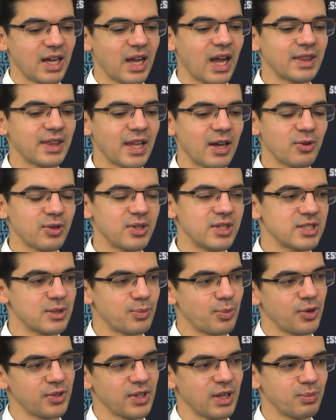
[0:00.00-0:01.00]
now he's a
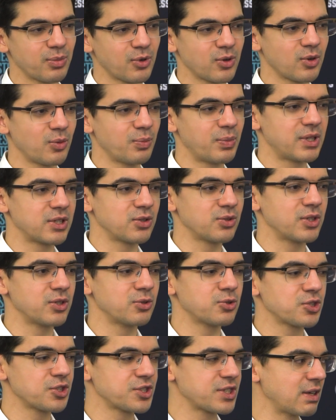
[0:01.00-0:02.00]
pawn up compared to the
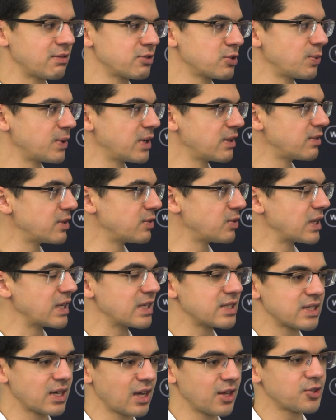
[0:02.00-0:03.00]
usual stuff. So whenever he
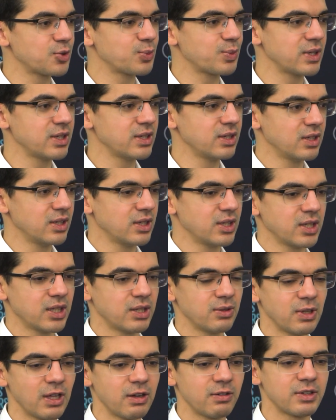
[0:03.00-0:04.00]
gets the counterplay,
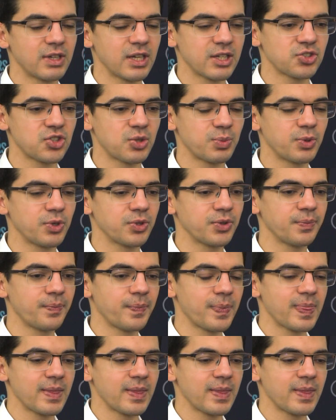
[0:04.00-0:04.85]
he'll have an extra pawn.